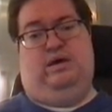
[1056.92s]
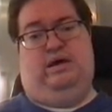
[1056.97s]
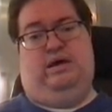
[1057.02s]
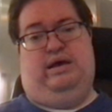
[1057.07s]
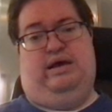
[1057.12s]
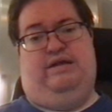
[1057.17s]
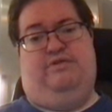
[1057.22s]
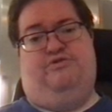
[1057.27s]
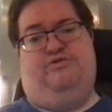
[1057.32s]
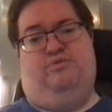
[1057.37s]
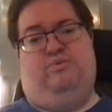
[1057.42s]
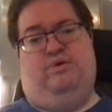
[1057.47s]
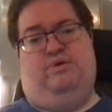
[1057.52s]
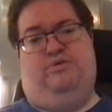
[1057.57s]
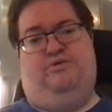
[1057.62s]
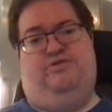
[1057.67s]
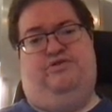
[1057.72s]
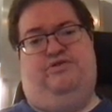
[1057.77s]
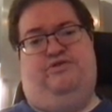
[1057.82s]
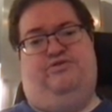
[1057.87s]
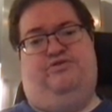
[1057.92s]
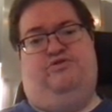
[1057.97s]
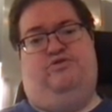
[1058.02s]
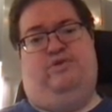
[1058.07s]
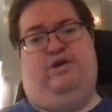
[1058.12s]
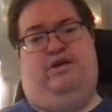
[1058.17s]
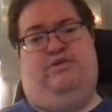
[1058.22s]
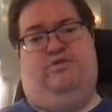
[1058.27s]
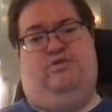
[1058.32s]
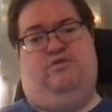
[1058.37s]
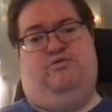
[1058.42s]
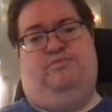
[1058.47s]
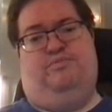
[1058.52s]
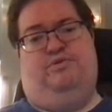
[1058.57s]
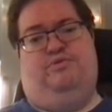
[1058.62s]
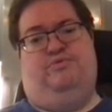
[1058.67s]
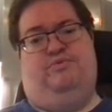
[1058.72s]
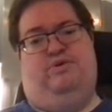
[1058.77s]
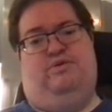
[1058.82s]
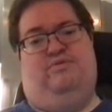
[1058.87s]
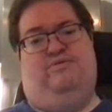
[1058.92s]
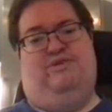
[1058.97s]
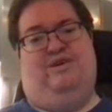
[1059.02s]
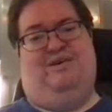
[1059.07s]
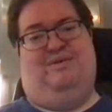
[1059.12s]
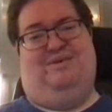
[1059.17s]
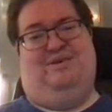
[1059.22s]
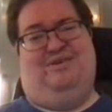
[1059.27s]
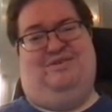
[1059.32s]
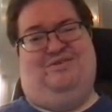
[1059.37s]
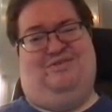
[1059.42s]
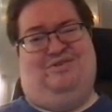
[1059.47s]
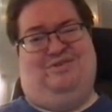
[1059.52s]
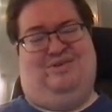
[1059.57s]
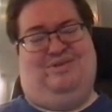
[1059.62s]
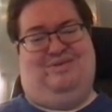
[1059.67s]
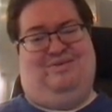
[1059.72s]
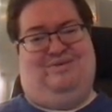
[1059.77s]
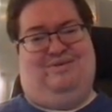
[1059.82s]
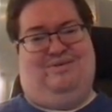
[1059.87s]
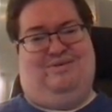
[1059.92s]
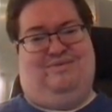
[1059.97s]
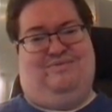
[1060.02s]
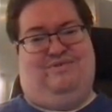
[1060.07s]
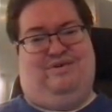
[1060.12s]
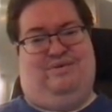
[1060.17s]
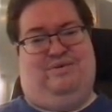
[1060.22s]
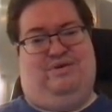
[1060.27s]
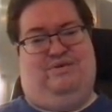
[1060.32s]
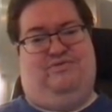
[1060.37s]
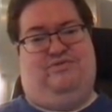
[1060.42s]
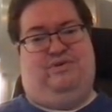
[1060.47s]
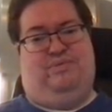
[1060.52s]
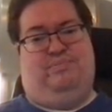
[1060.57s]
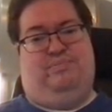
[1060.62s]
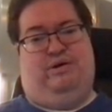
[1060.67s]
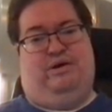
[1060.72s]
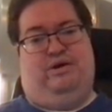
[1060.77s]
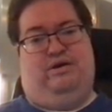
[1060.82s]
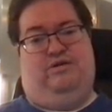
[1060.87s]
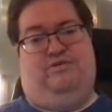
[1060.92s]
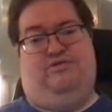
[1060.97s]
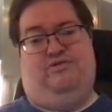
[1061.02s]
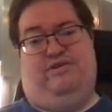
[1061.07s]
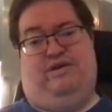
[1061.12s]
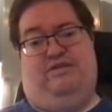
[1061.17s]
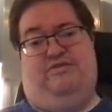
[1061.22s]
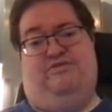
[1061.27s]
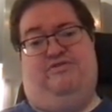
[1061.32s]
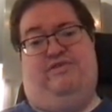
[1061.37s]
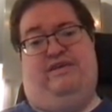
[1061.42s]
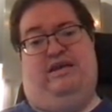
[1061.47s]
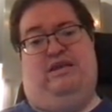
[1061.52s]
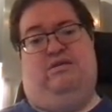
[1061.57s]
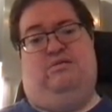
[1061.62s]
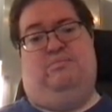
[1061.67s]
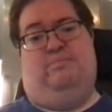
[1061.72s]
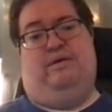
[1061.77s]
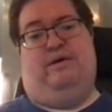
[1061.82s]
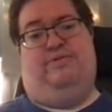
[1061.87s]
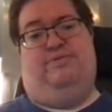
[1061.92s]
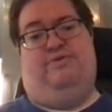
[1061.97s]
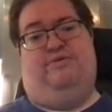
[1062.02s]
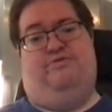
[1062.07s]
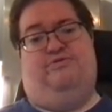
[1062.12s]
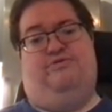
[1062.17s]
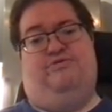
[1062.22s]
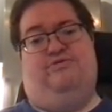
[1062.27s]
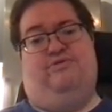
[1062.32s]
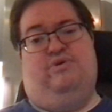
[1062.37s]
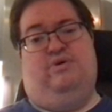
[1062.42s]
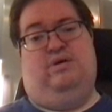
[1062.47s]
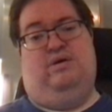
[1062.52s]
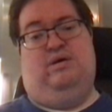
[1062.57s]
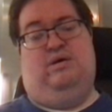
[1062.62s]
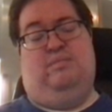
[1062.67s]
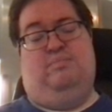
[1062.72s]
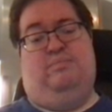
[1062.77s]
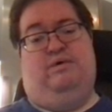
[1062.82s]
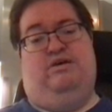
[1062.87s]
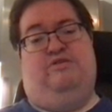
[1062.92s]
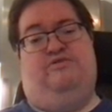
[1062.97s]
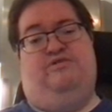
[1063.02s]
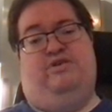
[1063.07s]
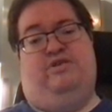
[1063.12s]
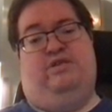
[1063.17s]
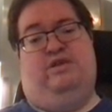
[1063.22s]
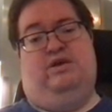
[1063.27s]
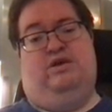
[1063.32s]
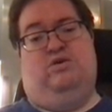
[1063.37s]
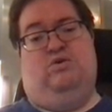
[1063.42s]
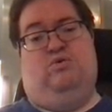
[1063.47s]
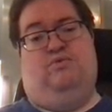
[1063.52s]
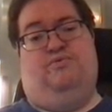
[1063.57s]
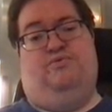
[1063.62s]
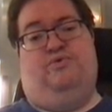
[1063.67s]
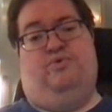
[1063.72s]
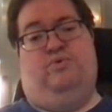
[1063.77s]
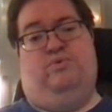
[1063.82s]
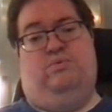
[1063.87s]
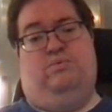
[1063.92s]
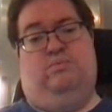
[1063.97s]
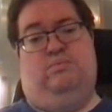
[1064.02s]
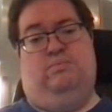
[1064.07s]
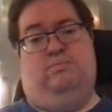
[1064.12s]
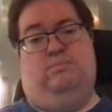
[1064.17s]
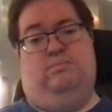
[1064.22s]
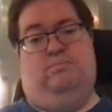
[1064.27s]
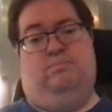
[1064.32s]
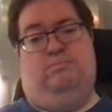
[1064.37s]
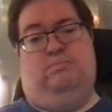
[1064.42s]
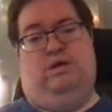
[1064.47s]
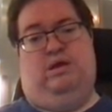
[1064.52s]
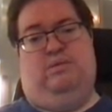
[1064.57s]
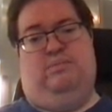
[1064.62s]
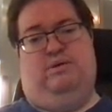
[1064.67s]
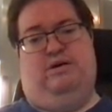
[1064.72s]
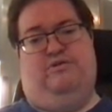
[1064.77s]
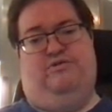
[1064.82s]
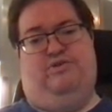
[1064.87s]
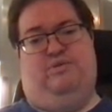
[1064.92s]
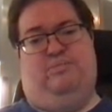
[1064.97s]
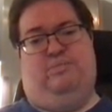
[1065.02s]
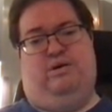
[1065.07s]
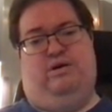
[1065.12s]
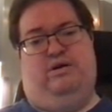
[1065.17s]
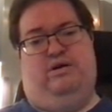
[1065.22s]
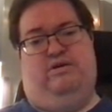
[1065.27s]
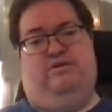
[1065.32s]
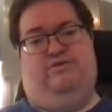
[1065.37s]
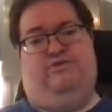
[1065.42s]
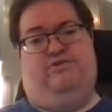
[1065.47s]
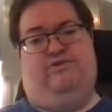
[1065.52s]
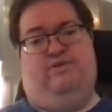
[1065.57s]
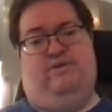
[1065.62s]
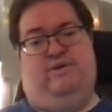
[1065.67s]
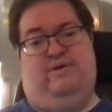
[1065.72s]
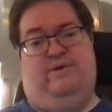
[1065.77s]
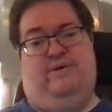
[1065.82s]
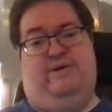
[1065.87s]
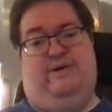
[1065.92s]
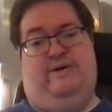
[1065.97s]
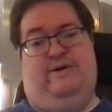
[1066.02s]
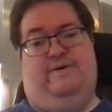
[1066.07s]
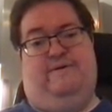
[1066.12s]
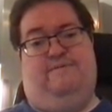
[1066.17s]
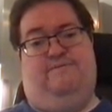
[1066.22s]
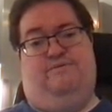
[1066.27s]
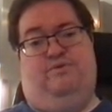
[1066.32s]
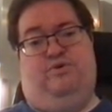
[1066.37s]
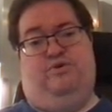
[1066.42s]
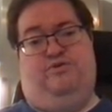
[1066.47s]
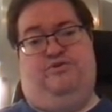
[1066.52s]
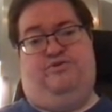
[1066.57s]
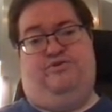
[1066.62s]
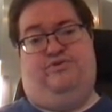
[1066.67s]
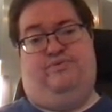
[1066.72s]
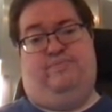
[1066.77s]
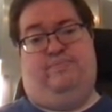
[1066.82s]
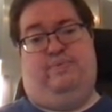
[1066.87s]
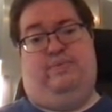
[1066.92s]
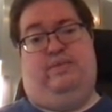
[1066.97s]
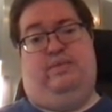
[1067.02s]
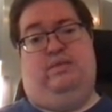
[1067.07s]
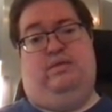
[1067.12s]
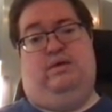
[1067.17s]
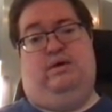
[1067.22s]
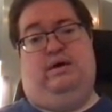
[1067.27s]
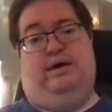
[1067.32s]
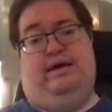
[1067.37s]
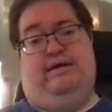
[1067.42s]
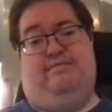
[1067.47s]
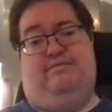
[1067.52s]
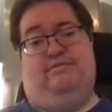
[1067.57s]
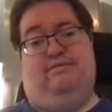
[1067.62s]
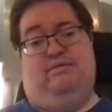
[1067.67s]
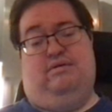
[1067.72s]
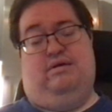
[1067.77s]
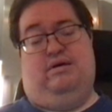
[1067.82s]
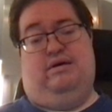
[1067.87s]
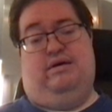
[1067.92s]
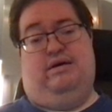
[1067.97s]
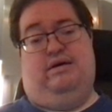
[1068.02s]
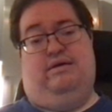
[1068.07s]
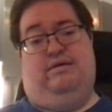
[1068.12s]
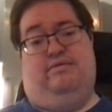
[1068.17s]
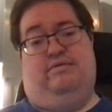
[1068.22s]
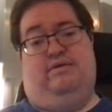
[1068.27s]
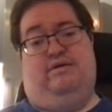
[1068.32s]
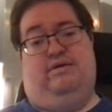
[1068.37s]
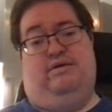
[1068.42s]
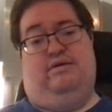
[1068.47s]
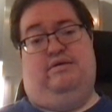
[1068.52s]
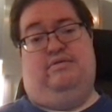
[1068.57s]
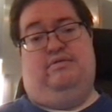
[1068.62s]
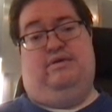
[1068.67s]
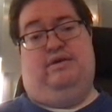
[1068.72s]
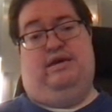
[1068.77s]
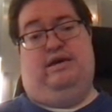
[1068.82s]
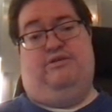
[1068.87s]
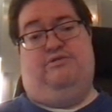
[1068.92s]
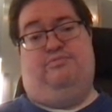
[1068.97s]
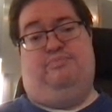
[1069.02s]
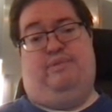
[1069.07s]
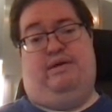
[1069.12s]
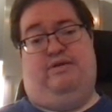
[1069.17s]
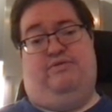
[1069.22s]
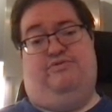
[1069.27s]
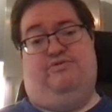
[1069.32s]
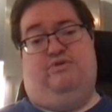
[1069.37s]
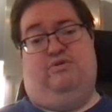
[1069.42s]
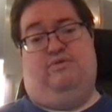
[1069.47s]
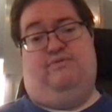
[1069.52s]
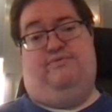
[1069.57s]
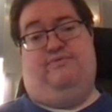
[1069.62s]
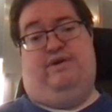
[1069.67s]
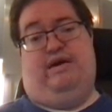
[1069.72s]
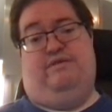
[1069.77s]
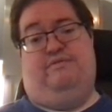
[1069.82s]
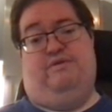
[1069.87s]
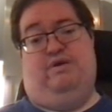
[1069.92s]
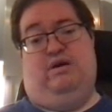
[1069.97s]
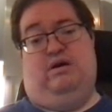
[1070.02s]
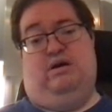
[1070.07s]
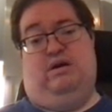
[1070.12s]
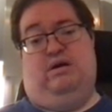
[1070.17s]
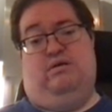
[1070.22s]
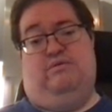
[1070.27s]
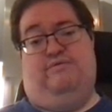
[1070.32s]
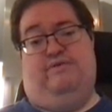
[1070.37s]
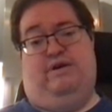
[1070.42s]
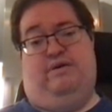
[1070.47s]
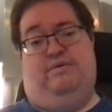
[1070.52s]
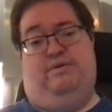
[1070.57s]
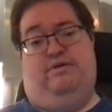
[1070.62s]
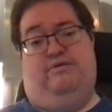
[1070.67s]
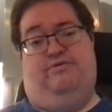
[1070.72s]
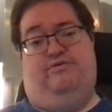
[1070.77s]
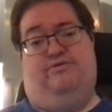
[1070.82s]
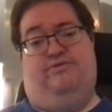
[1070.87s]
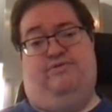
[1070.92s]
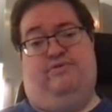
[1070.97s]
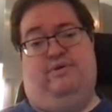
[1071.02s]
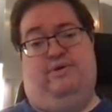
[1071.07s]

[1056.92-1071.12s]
And so there is this trade-off between variance and bias, and standard methods basically go for minimizing bias first at the expense of having higher variance,